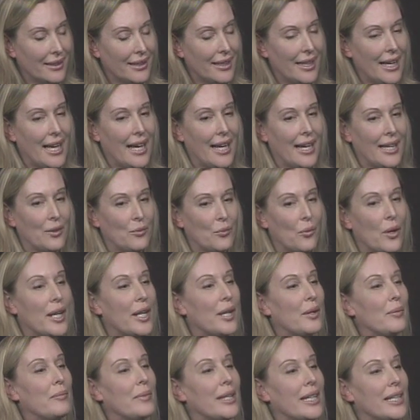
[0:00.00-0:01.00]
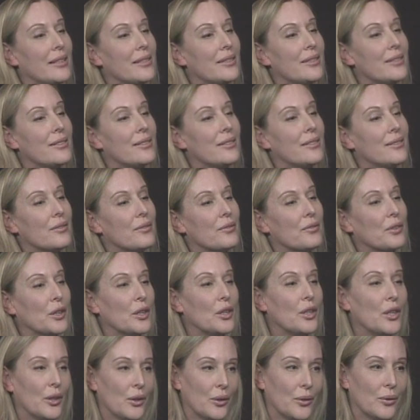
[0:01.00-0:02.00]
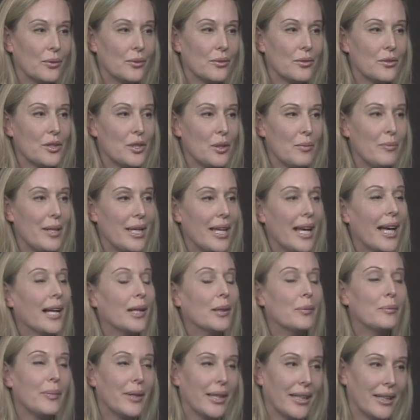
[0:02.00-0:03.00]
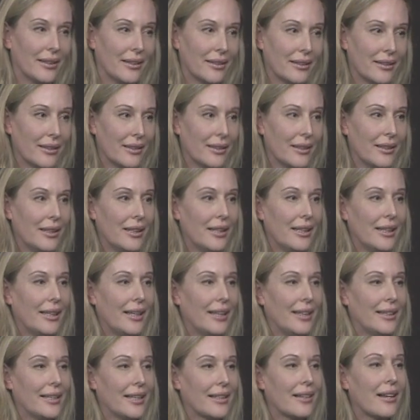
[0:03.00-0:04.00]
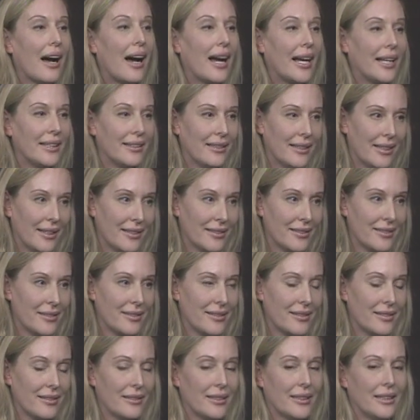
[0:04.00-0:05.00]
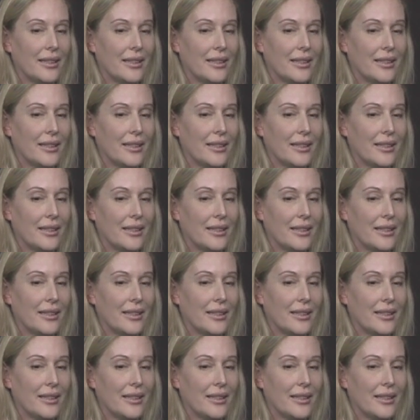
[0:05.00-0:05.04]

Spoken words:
and what it means for you to be helping, and the kindness